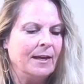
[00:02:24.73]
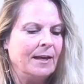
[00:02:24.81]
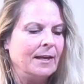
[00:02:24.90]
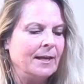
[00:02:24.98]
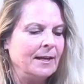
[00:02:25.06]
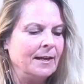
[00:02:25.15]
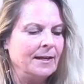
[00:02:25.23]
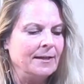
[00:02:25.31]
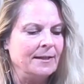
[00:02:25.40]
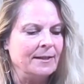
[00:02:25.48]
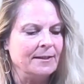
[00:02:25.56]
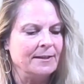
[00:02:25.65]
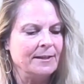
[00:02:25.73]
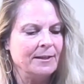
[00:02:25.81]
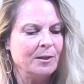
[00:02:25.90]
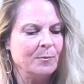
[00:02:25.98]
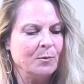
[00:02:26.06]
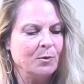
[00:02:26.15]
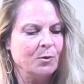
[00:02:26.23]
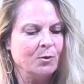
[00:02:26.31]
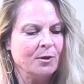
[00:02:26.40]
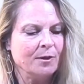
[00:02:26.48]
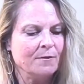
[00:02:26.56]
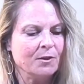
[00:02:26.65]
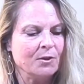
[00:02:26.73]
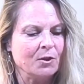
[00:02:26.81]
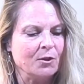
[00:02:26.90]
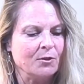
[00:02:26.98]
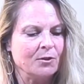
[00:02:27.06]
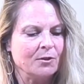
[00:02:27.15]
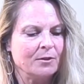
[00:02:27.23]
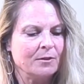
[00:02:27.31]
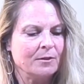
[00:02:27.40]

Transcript: and I need a teaspoon of salt.